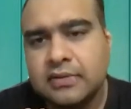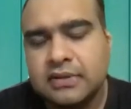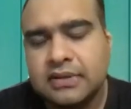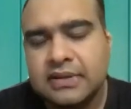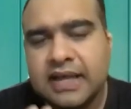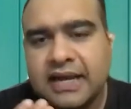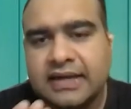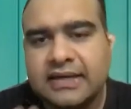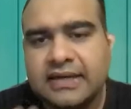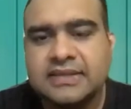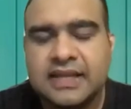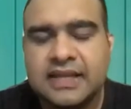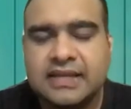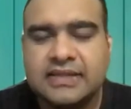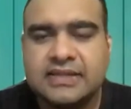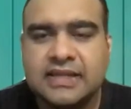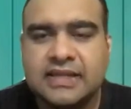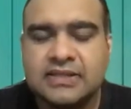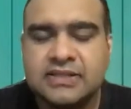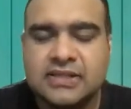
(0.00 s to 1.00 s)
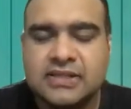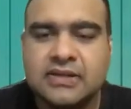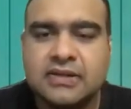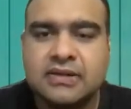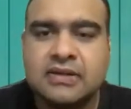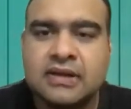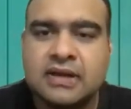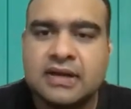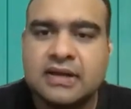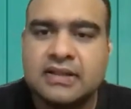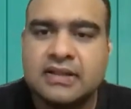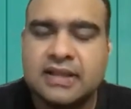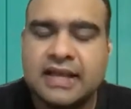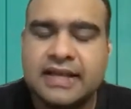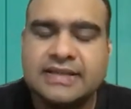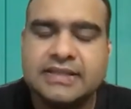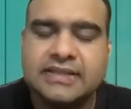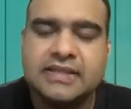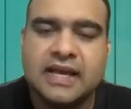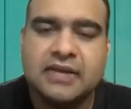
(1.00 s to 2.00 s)
that is the essential
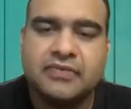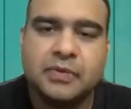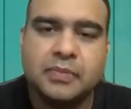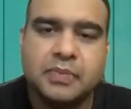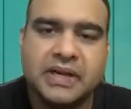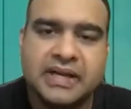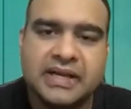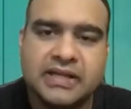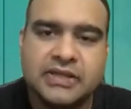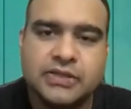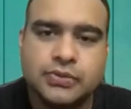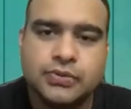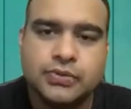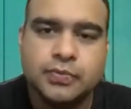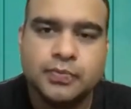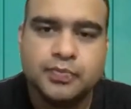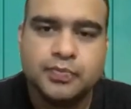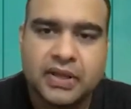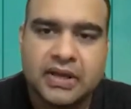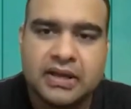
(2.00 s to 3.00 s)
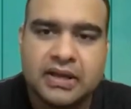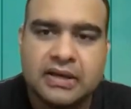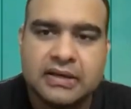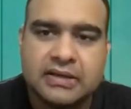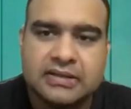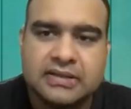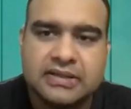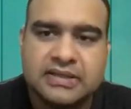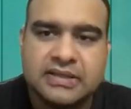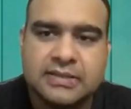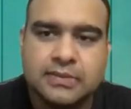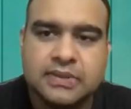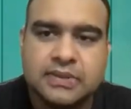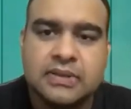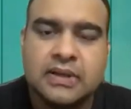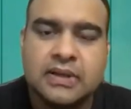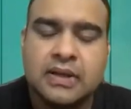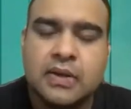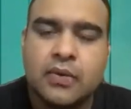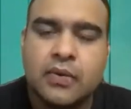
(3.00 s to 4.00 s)
things that we bring into the table
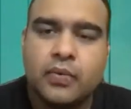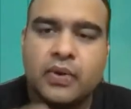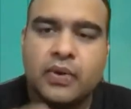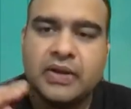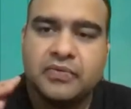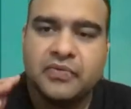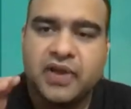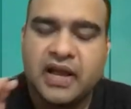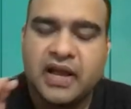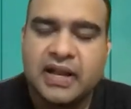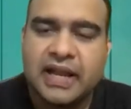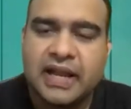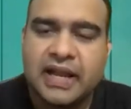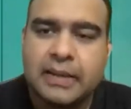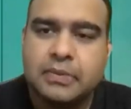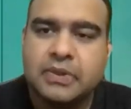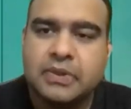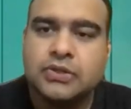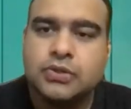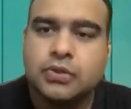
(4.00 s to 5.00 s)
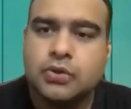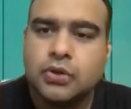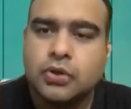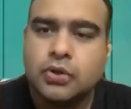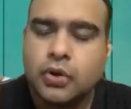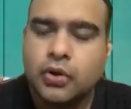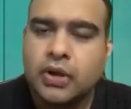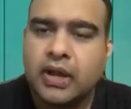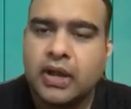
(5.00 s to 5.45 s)
when we are able to look